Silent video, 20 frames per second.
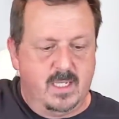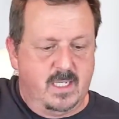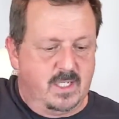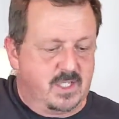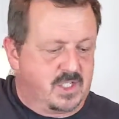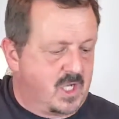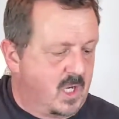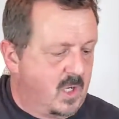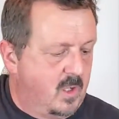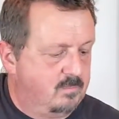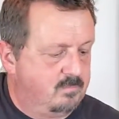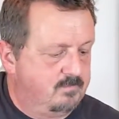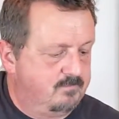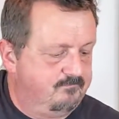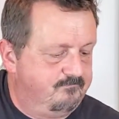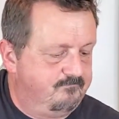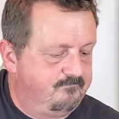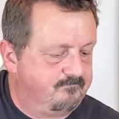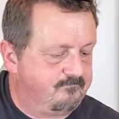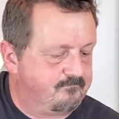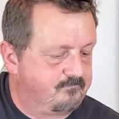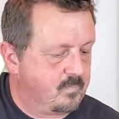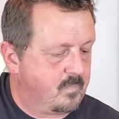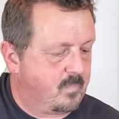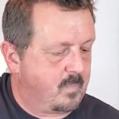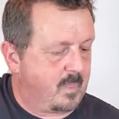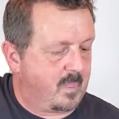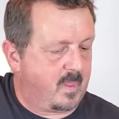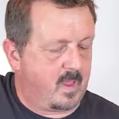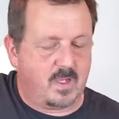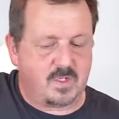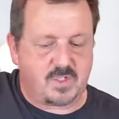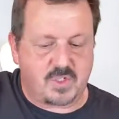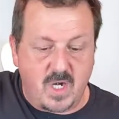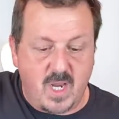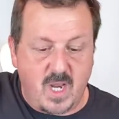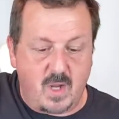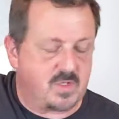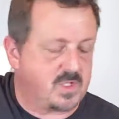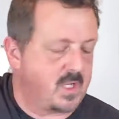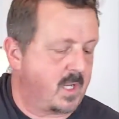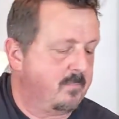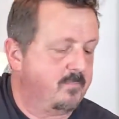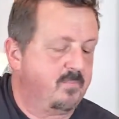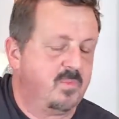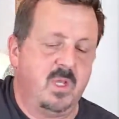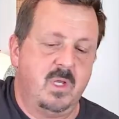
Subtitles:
So I started out. He's like,